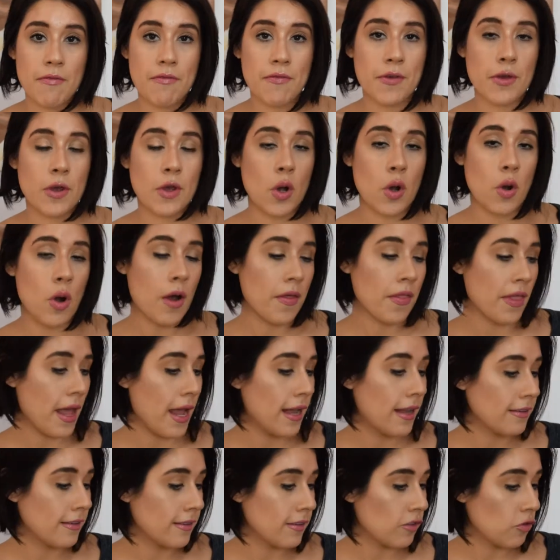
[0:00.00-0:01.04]
if you go on the
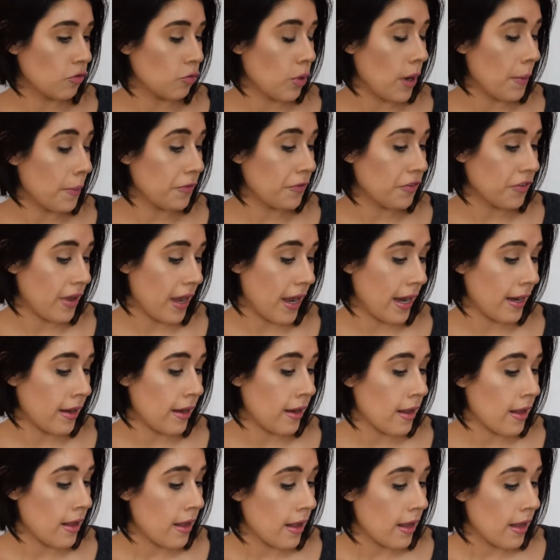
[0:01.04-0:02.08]
Essence website,
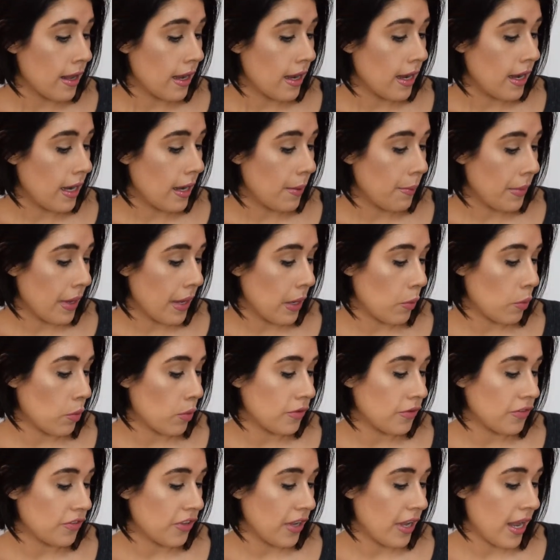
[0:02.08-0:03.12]
it will
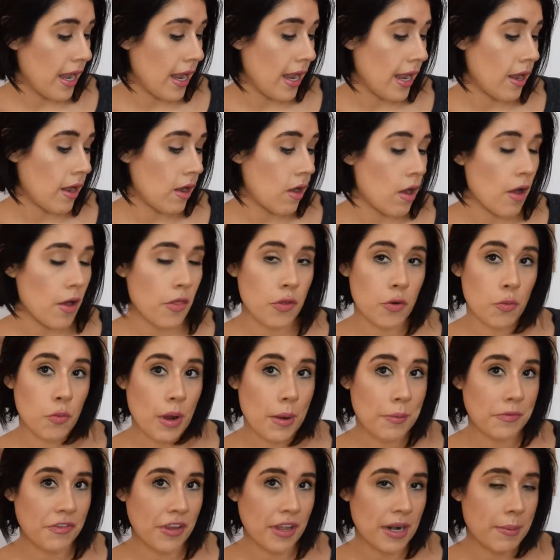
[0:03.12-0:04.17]
say on their
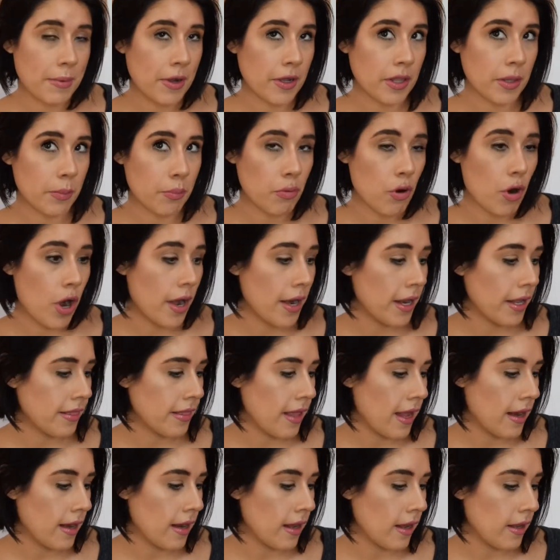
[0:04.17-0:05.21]
website about the product that